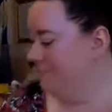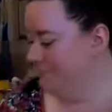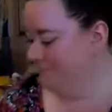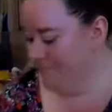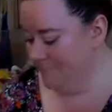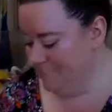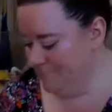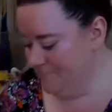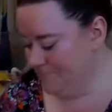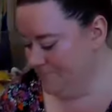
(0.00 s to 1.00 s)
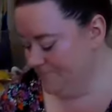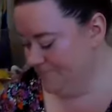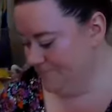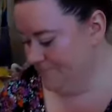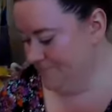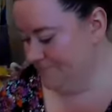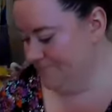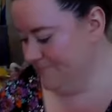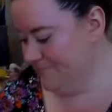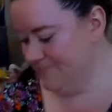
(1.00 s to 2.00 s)

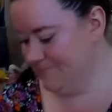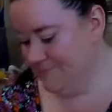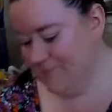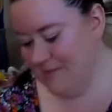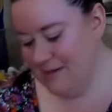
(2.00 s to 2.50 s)
No one is speaking in this clip.